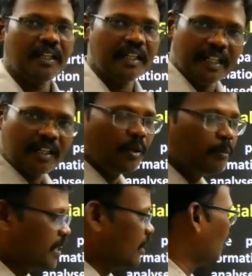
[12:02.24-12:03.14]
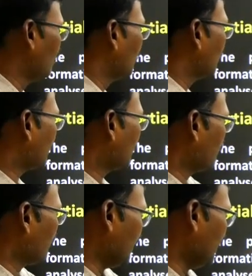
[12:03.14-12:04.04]
equilibrium
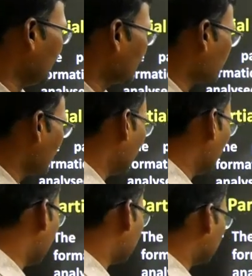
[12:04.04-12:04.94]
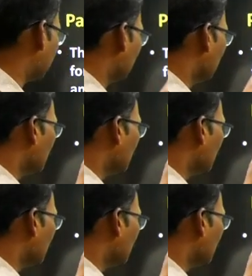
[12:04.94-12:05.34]
can be explained like this.